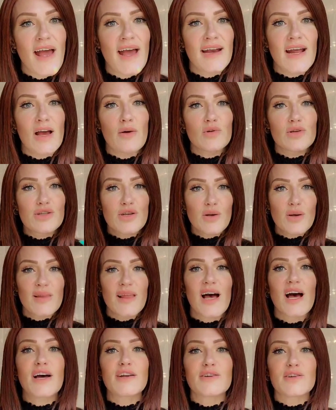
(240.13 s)
and I will show you
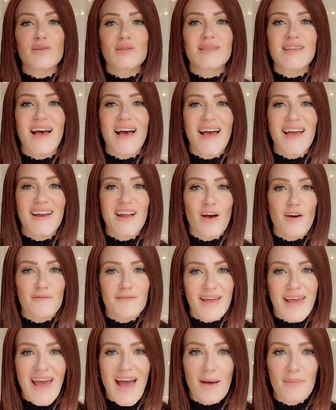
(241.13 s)
the underside of
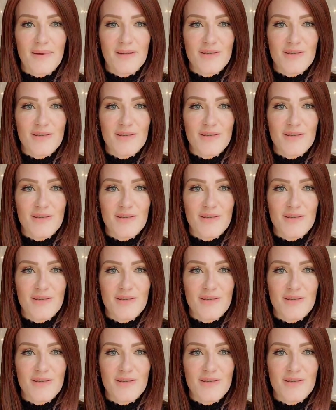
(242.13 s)
the cap